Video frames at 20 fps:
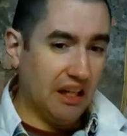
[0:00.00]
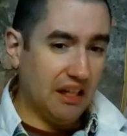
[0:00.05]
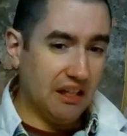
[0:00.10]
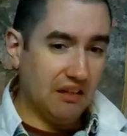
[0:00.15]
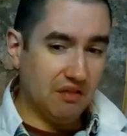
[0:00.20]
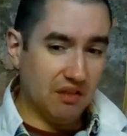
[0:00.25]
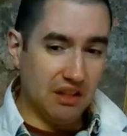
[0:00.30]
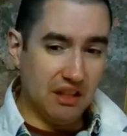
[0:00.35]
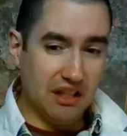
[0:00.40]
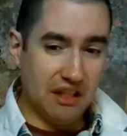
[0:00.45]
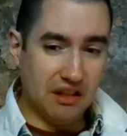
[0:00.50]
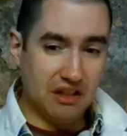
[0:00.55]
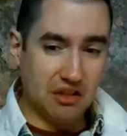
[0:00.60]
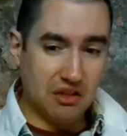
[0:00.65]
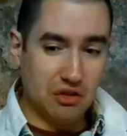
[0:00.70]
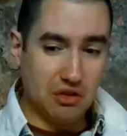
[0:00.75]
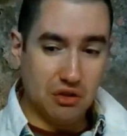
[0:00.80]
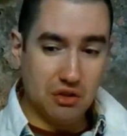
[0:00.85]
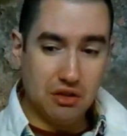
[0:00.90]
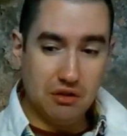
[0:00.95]
even like the
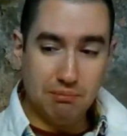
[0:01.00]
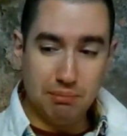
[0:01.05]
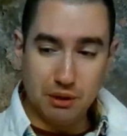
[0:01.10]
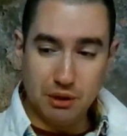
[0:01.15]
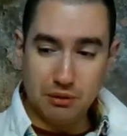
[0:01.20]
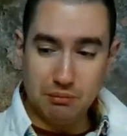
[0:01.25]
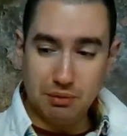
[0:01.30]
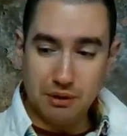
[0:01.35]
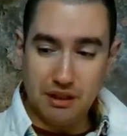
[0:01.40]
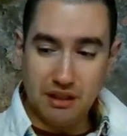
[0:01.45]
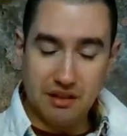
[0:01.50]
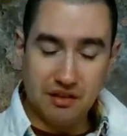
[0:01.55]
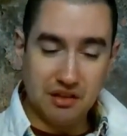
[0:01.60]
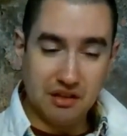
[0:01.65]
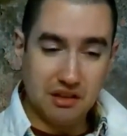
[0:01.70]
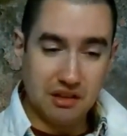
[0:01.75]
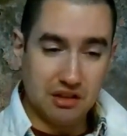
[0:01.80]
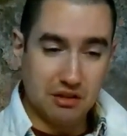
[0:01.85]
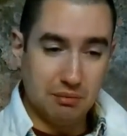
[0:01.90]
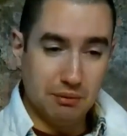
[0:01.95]
good burnt
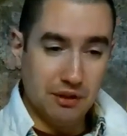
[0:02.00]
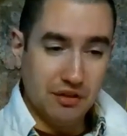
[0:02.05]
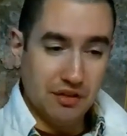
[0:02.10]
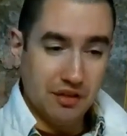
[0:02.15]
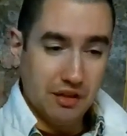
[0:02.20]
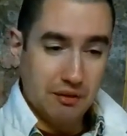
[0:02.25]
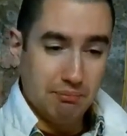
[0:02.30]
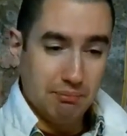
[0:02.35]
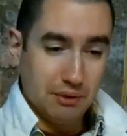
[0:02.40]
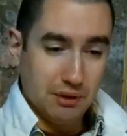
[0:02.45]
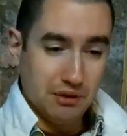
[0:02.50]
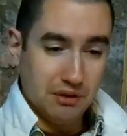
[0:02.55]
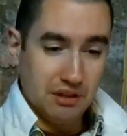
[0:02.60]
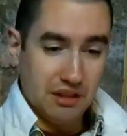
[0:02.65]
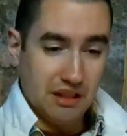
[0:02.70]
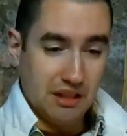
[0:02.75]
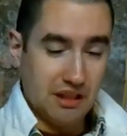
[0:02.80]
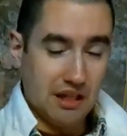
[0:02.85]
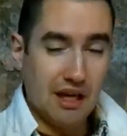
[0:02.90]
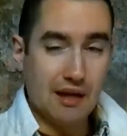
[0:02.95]
plastic that smells like burnt,
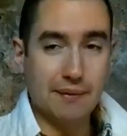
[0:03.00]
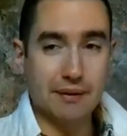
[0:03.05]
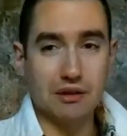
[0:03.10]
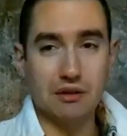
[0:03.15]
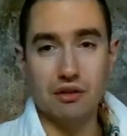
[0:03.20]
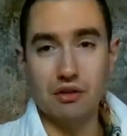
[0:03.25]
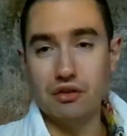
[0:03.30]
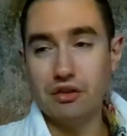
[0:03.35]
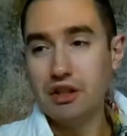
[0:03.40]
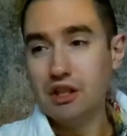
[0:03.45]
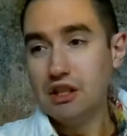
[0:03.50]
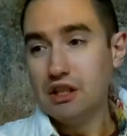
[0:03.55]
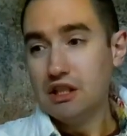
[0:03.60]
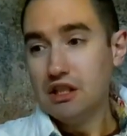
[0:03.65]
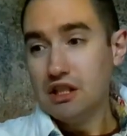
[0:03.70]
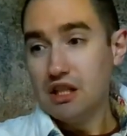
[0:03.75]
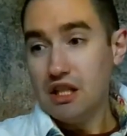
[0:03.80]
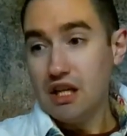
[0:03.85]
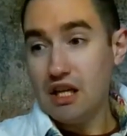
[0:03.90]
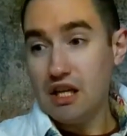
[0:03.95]
like chemicals.
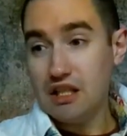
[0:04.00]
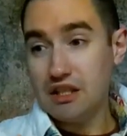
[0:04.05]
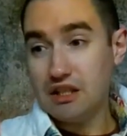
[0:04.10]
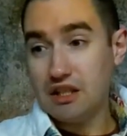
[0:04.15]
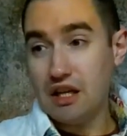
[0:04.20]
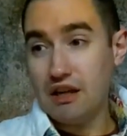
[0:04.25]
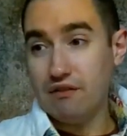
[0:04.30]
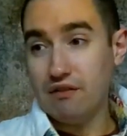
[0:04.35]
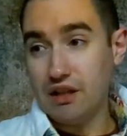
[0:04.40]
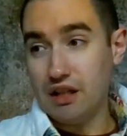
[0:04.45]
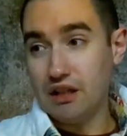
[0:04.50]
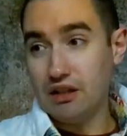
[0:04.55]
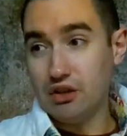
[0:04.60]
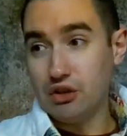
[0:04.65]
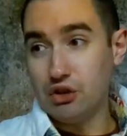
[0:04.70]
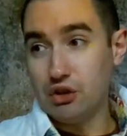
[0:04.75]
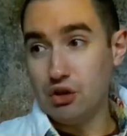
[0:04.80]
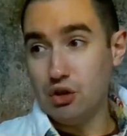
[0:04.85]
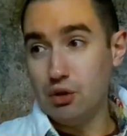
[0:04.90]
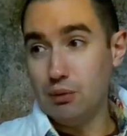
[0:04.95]
It's that
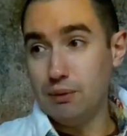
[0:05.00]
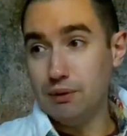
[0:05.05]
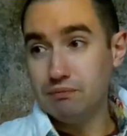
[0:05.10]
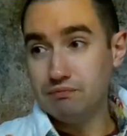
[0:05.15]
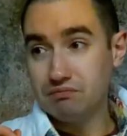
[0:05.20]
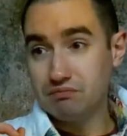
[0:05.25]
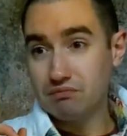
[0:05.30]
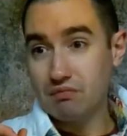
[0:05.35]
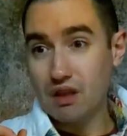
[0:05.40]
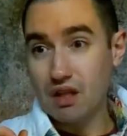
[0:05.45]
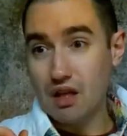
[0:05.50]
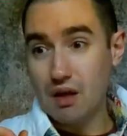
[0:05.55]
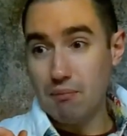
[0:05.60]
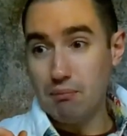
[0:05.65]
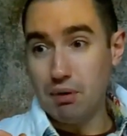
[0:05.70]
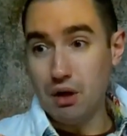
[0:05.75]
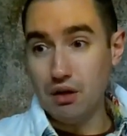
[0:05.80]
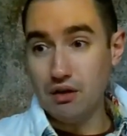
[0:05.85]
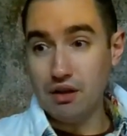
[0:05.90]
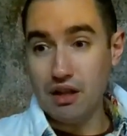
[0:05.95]
vinyl tube.
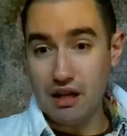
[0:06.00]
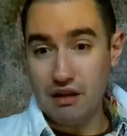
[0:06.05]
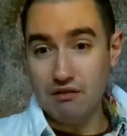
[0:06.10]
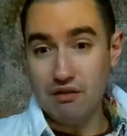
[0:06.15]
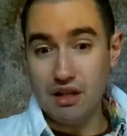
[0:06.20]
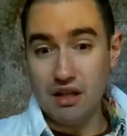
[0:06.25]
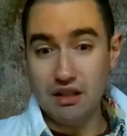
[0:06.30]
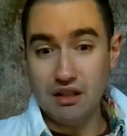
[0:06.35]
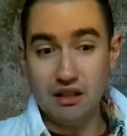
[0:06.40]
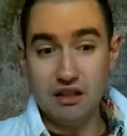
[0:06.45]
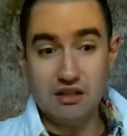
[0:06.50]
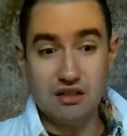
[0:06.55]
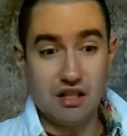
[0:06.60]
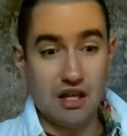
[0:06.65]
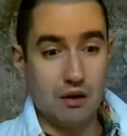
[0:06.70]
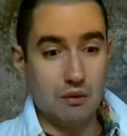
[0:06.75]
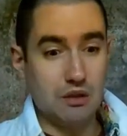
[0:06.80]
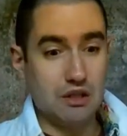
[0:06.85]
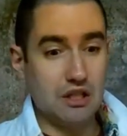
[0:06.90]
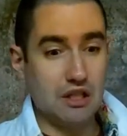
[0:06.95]
Part of that vinyl is
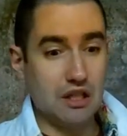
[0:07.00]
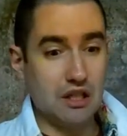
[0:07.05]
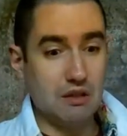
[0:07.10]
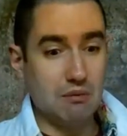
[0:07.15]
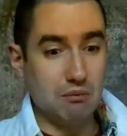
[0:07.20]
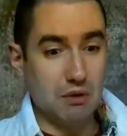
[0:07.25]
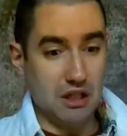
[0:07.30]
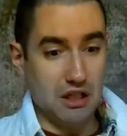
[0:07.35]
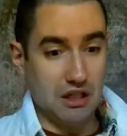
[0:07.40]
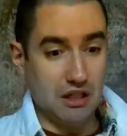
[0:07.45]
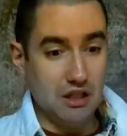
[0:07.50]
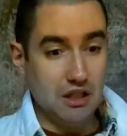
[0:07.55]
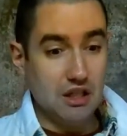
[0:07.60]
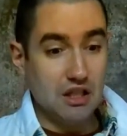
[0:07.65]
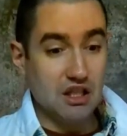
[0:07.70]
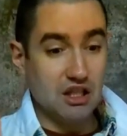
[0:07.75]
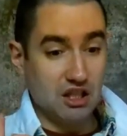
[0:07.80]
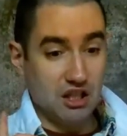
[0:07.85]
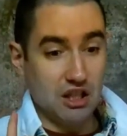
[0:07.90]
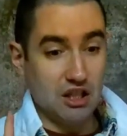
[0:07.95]
now inside me,
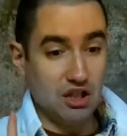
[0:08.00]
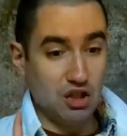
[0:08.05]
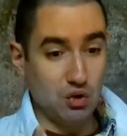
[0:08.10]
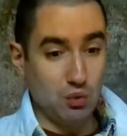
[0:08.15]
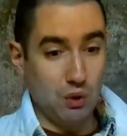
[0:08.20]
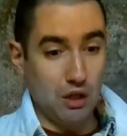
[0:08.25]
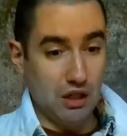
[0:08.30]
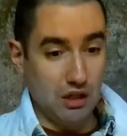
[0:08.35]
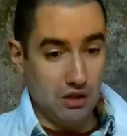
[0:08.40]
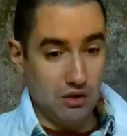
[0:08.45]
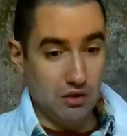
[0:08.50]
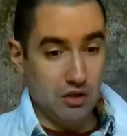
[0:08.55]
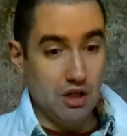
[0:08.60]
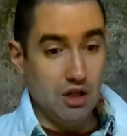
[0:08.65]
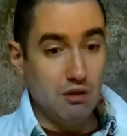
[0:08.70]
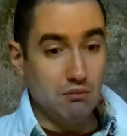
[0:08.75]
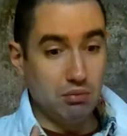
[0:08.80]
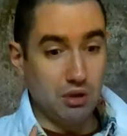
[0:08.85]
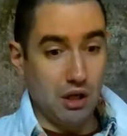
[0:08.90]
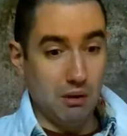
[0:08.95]
because I swallowed.
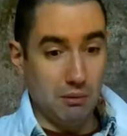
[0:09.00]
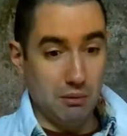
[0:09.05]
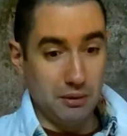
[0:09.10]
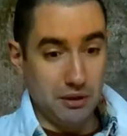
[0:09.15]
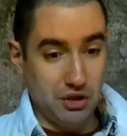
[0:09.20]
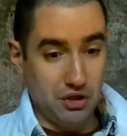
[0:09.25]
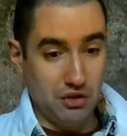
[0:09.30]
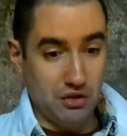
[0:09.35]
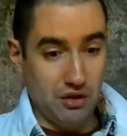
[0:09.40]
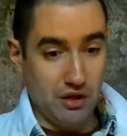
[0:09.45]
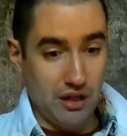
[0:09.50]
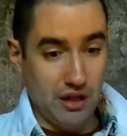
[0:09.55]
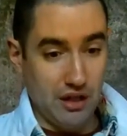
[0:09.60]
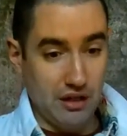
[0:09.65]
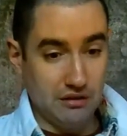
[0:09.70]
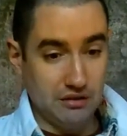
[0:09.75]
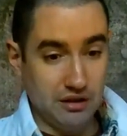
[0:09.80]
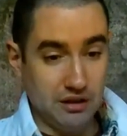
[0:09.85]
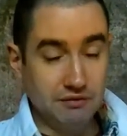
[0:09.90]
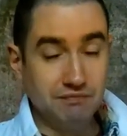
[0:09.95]
Probably shouldn't
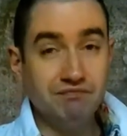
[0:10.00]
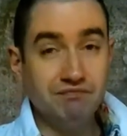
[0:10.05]
have.